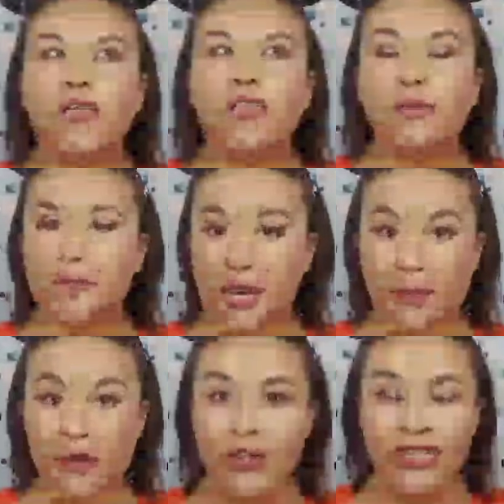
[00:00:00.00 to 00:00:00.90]

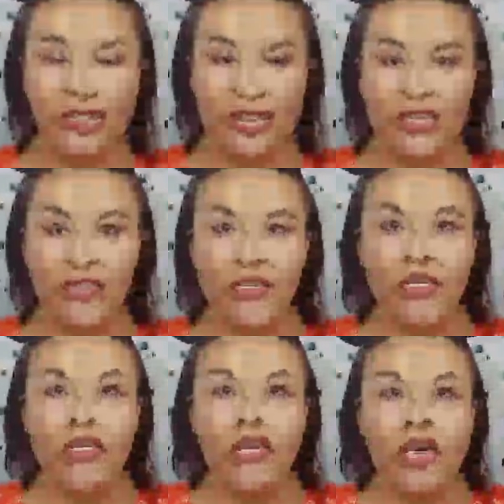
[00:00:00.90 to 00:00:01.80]
September again.
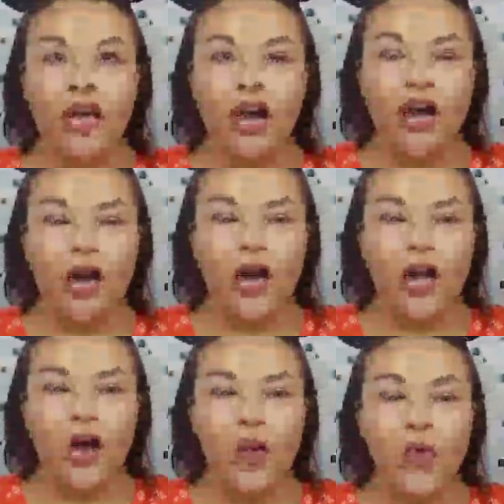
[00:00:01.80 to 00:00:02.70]

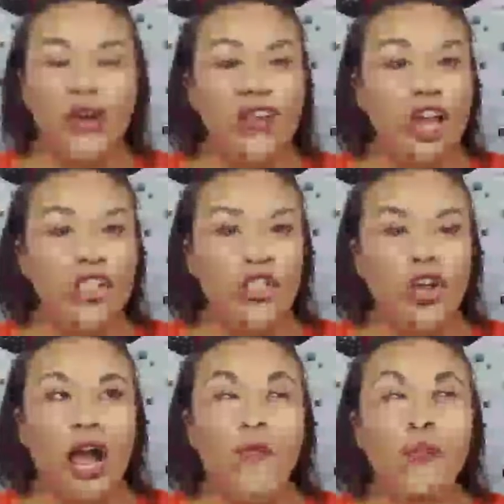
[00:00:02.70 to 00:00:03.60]
We're not
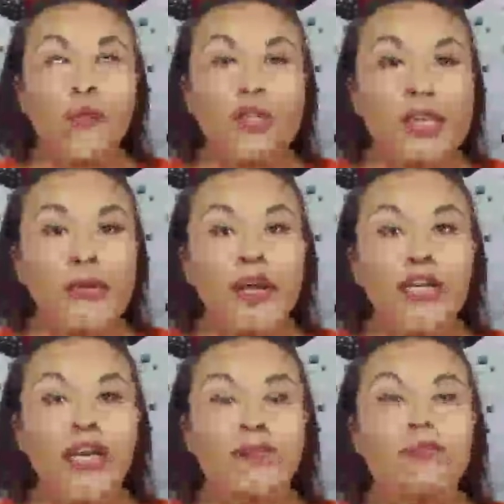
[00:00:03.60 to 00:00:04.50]
sure.
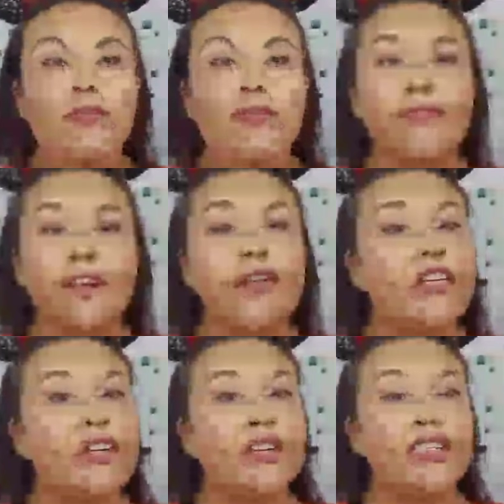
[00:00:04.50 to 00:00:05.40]
I'm very
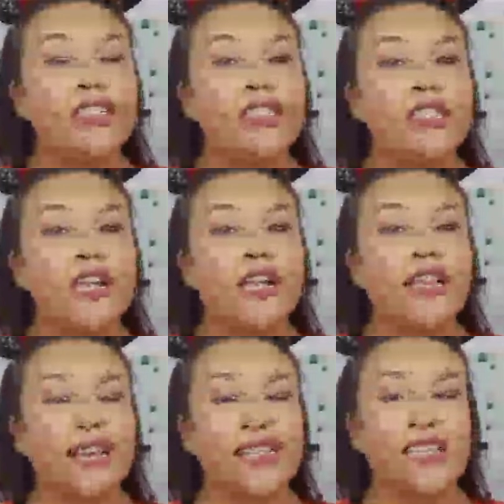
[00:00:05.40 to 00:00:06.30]
curious.
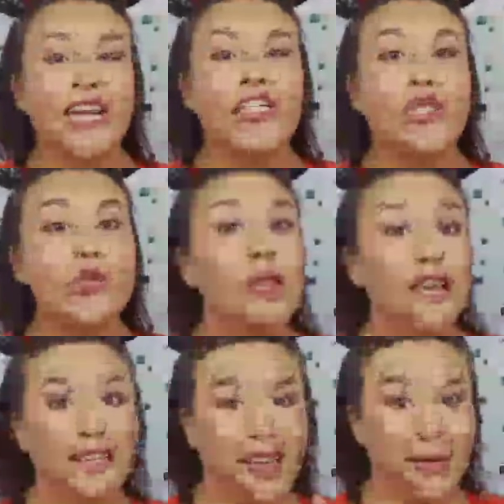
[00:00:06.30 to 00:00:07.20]
Like I said, I do
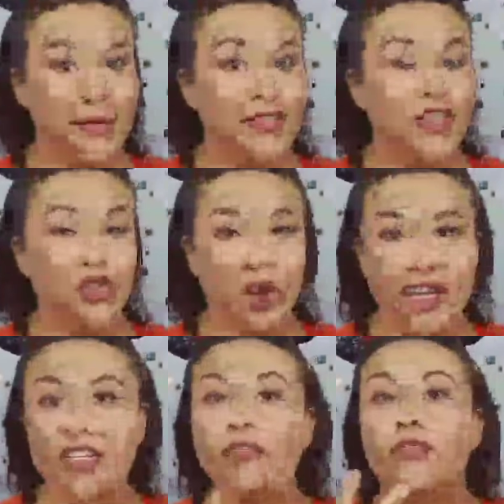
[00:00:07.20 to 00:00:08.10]
like to
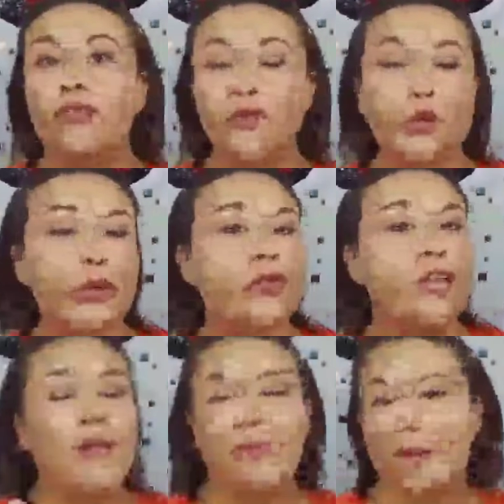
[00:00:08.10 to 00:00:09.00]
try different foods.
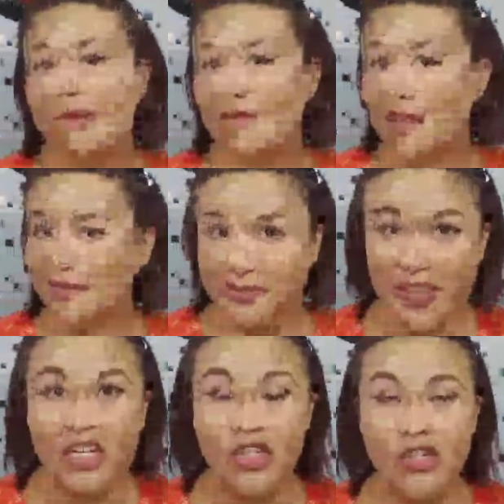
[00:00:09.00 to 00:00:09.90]
I'm
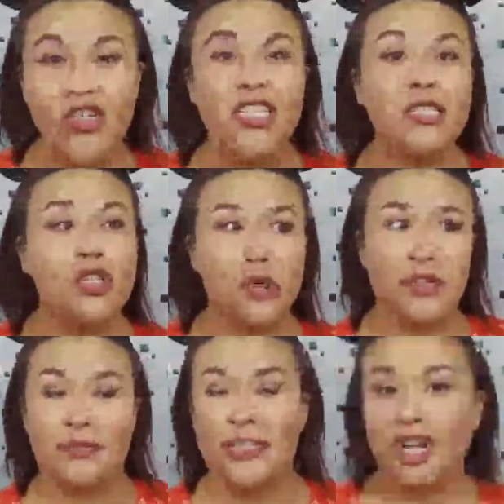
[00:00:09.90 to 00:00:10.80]
adventurous. So
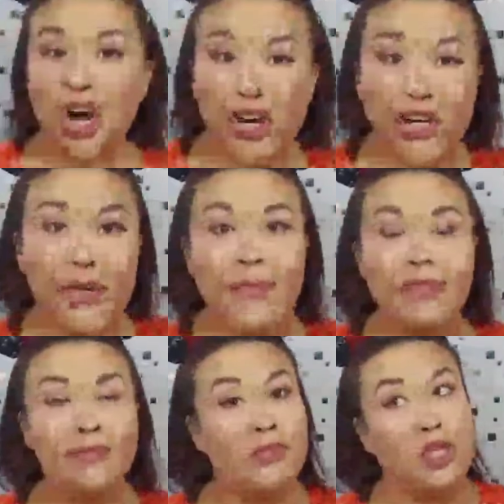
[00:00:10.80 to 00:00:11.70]
is my daughter.
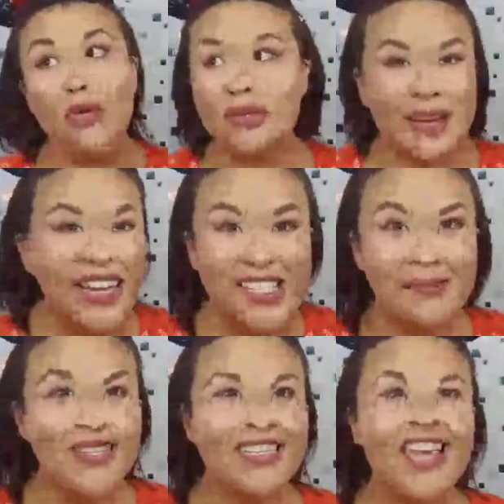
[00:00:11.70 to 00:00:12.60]
So is my
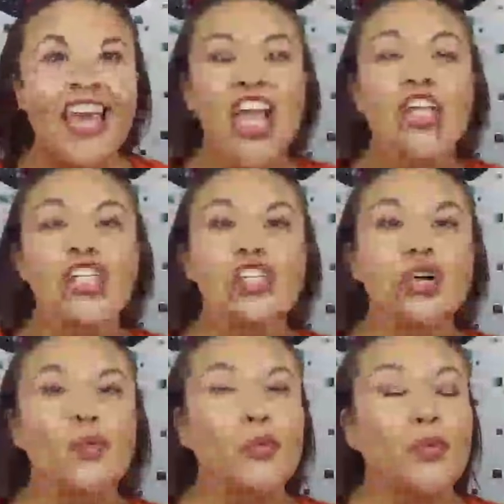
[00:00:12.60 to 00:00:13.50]
husband.
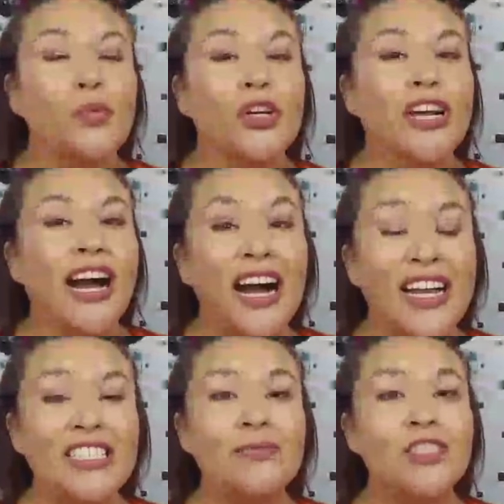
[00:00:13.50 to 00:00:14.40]
So we're
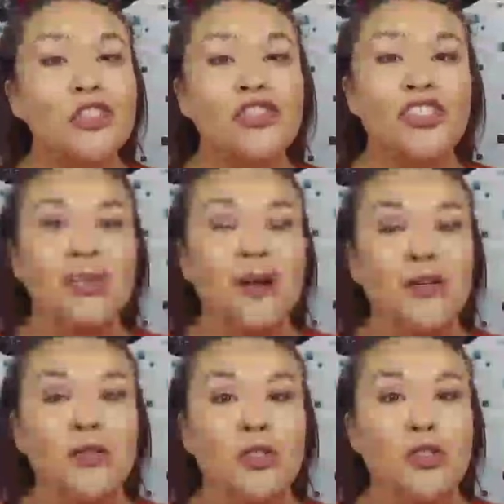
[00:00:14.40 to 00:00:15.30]
kind of interested
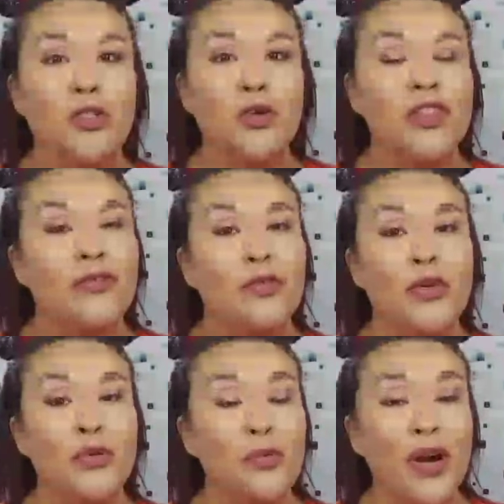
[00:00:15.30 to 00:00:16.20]
about doing the
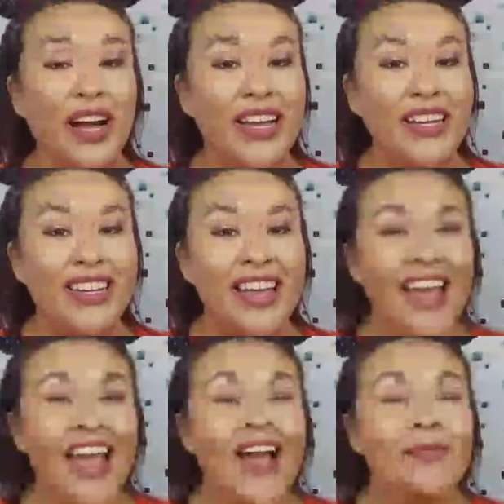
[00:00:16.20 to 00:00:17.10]
food and wine.
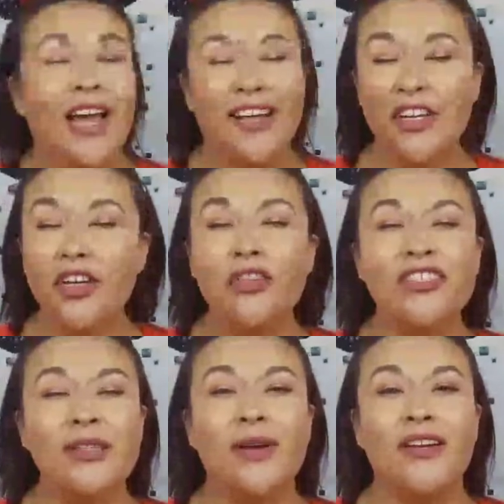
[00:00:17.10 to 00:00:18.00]
Kind of
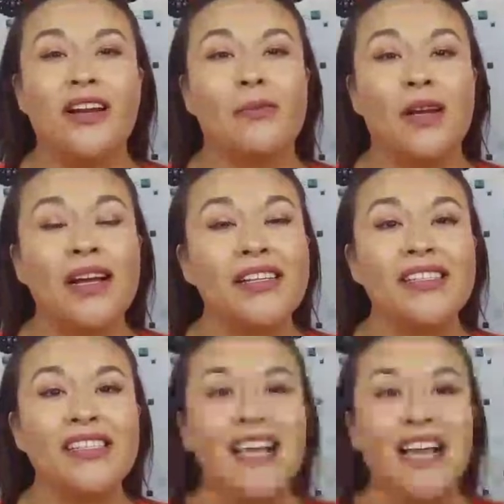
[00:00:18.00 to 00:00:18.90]
nervous about it, I'm not
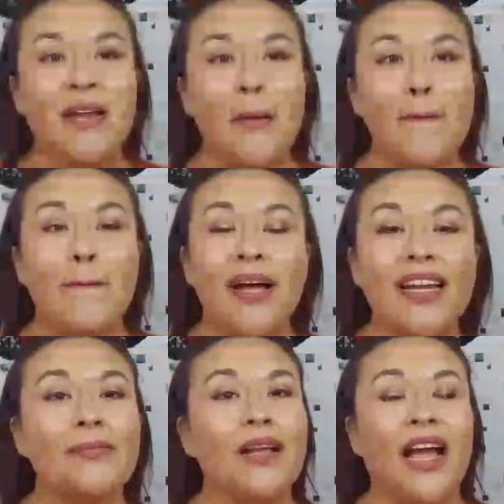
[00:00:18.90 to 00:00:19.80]
gonna lie,
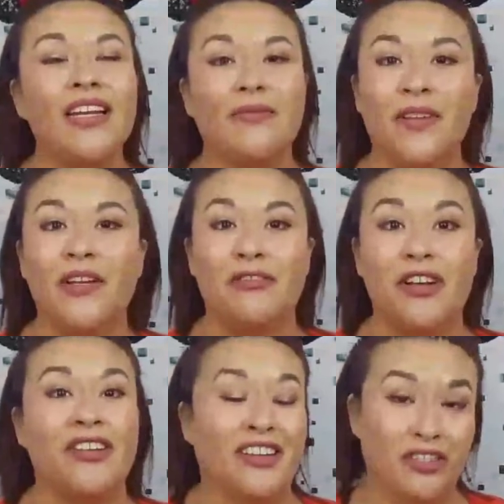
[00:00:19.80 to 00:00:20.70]
but I'm kind of
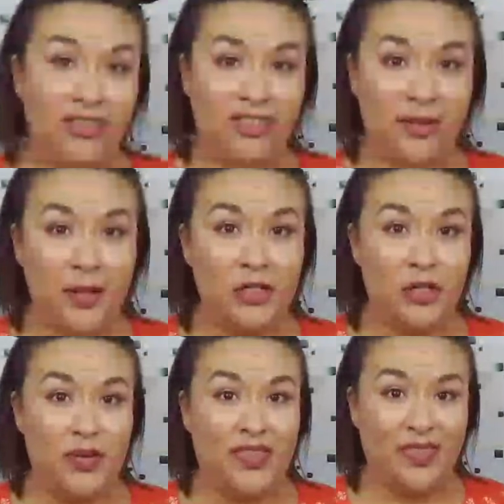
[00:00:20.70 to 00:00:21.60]
very interested about
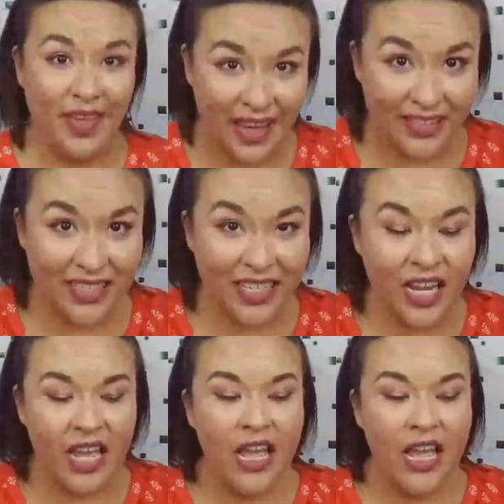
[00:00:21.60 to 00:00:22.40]
doing that.